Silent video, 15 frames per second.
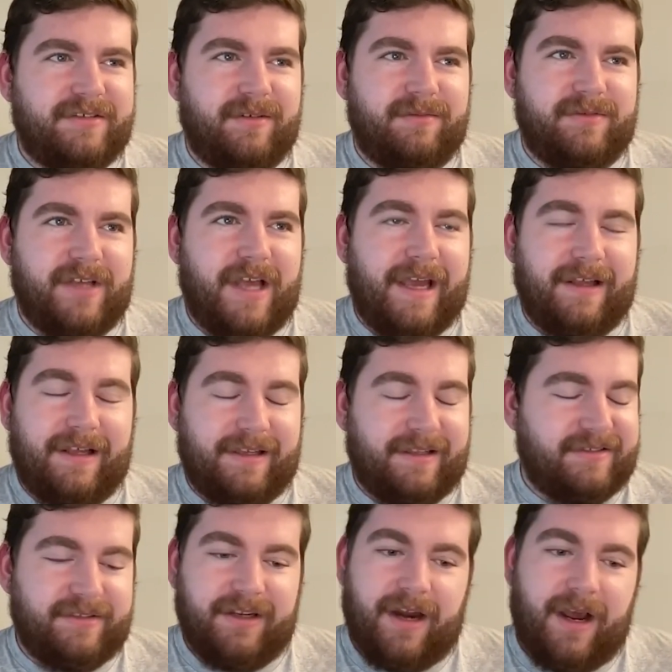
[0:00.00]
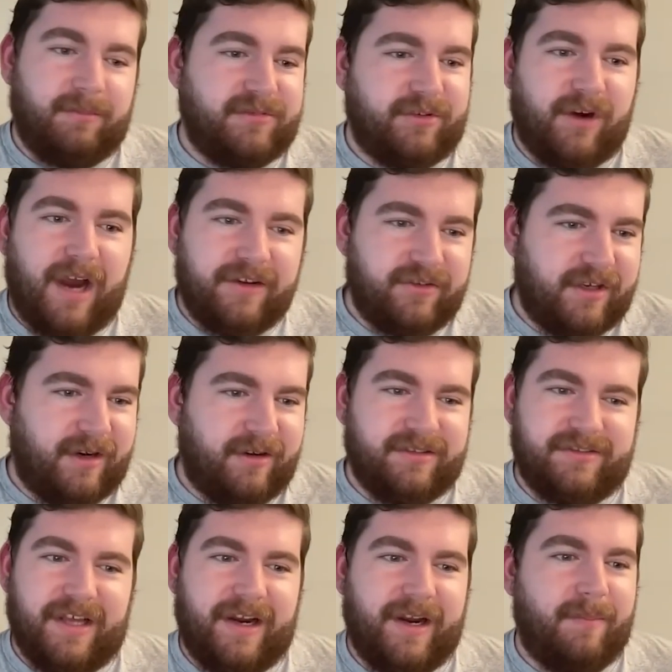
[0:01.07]
of saying like, listen, I'm scratching out a
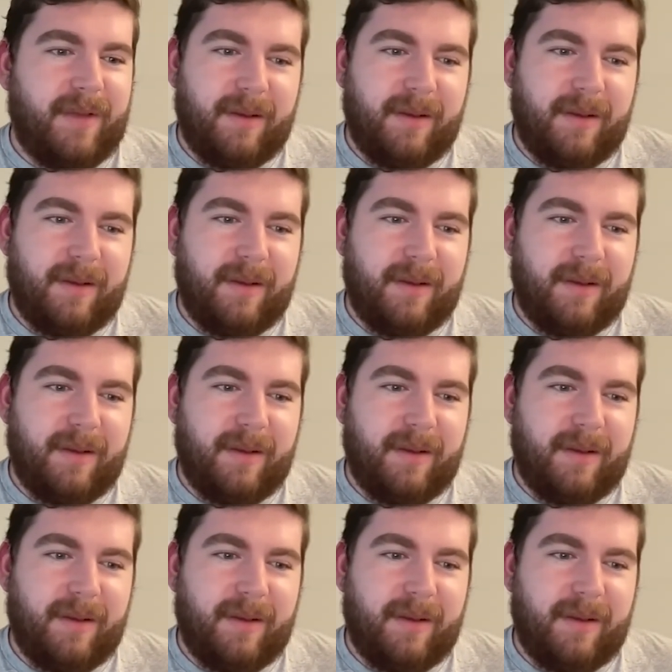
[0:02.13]
setup.